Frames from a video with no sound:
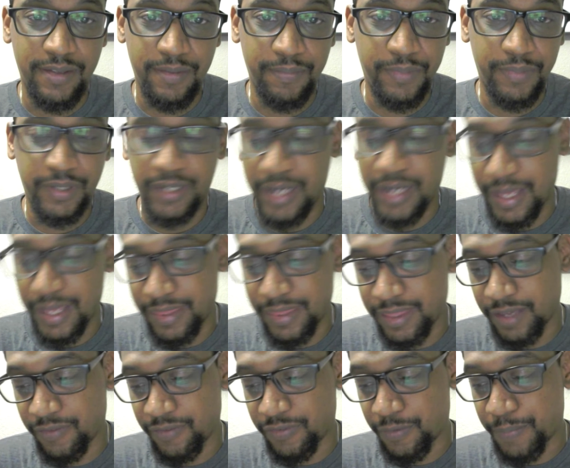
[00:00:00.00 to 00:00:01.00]
But I think
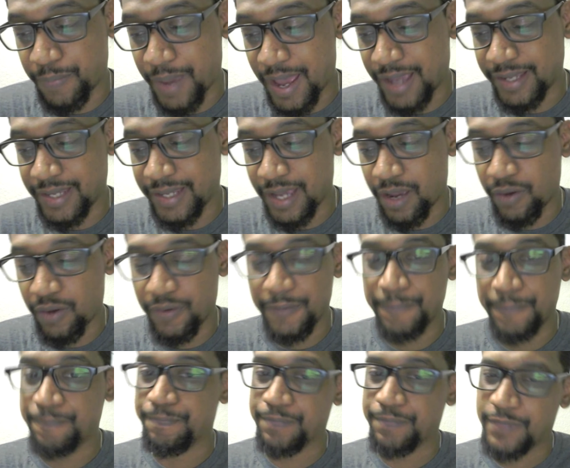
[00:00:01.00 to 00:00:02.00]
for Pacquiao,
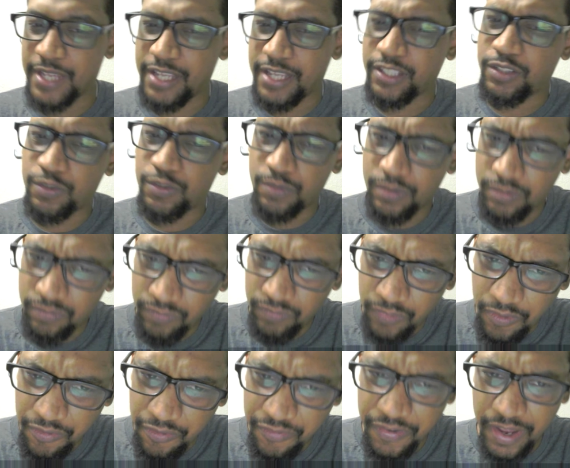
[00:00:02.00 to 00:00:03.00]
that's
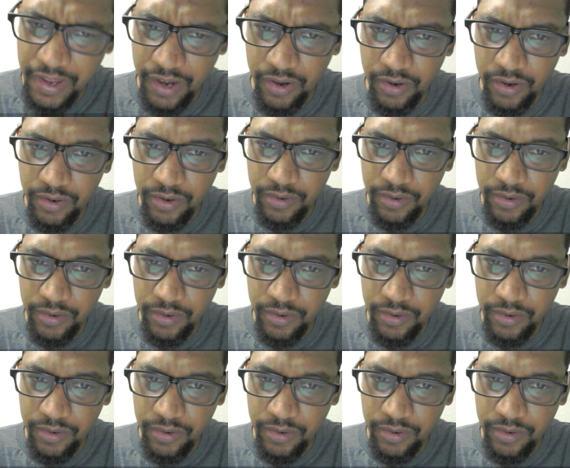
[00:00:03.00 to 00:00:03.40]
fair.